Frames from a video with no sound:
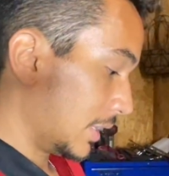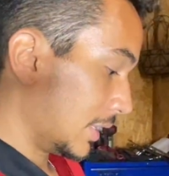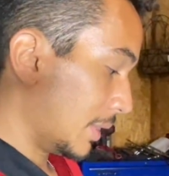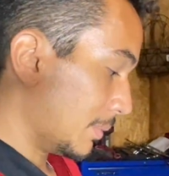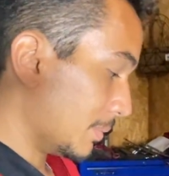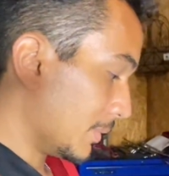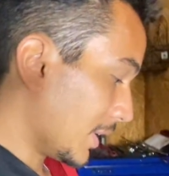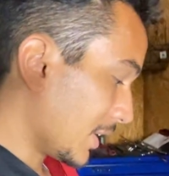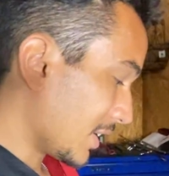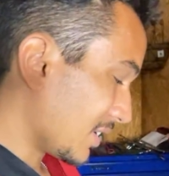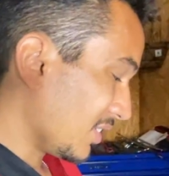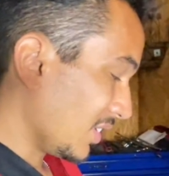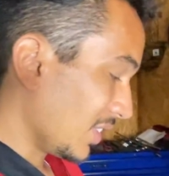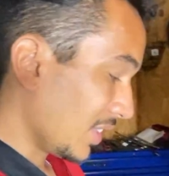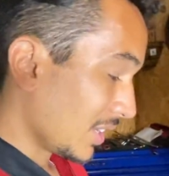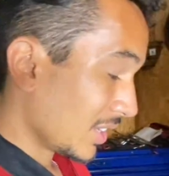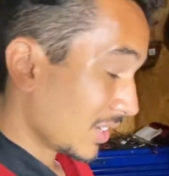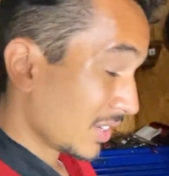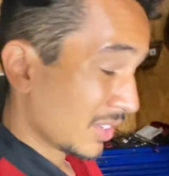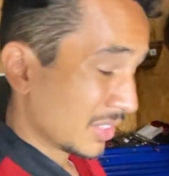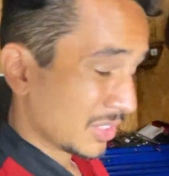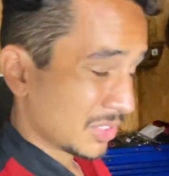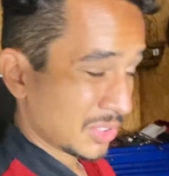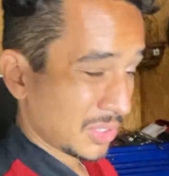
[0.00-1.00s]
I'm not really going
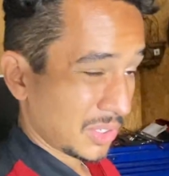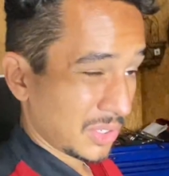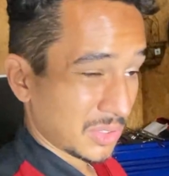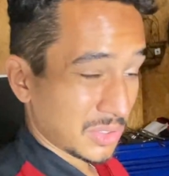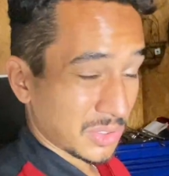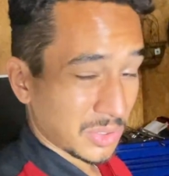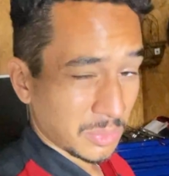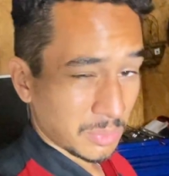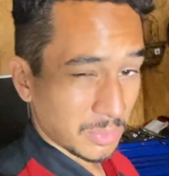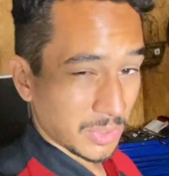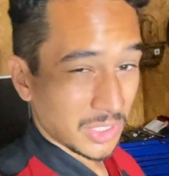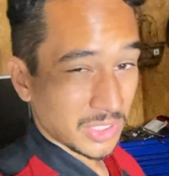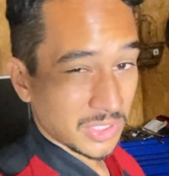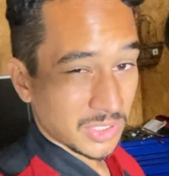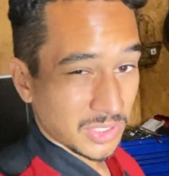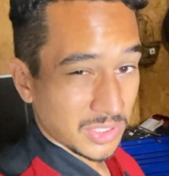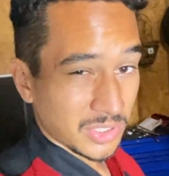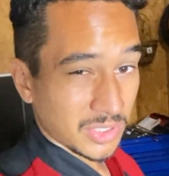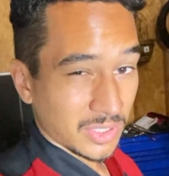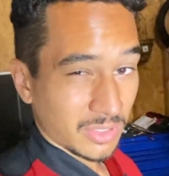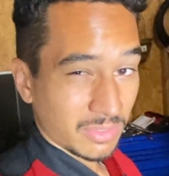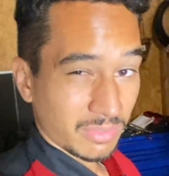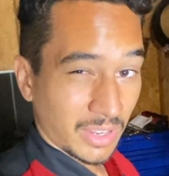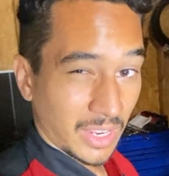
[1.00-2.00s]
to show you too
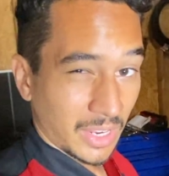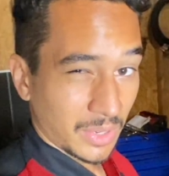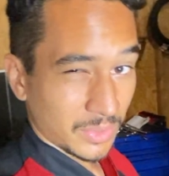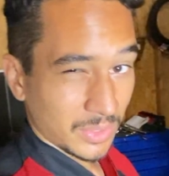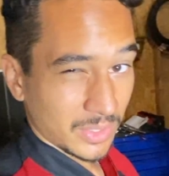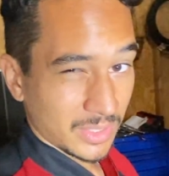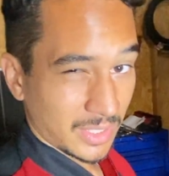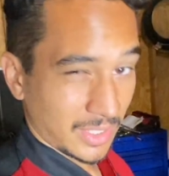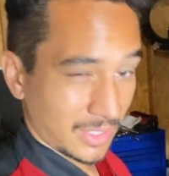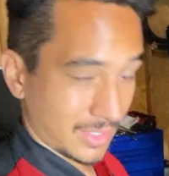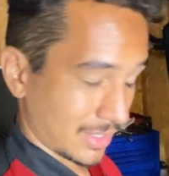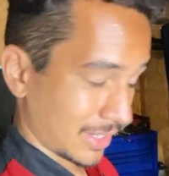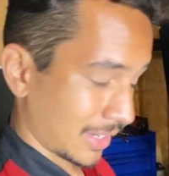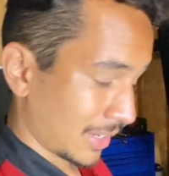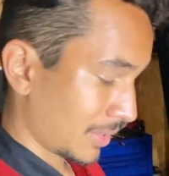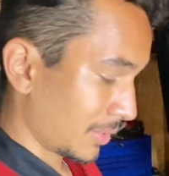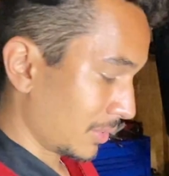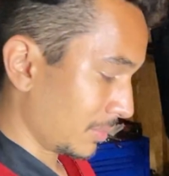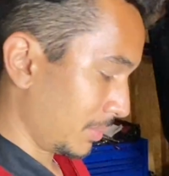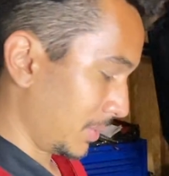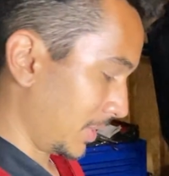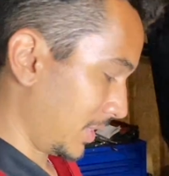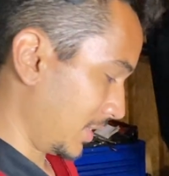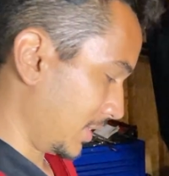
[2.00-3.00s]
much of how to take it
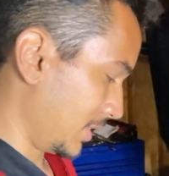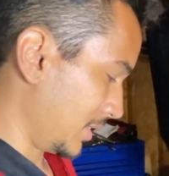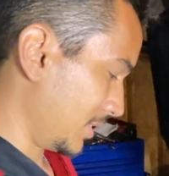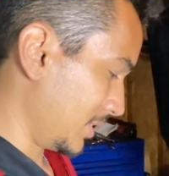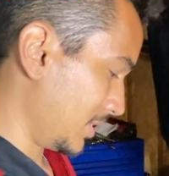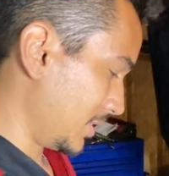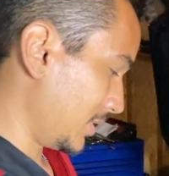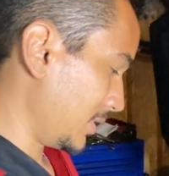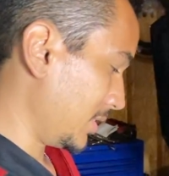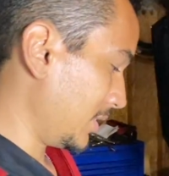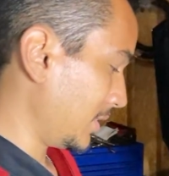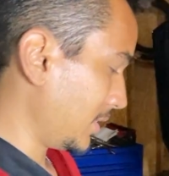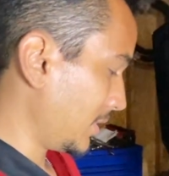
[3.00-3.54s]
out, because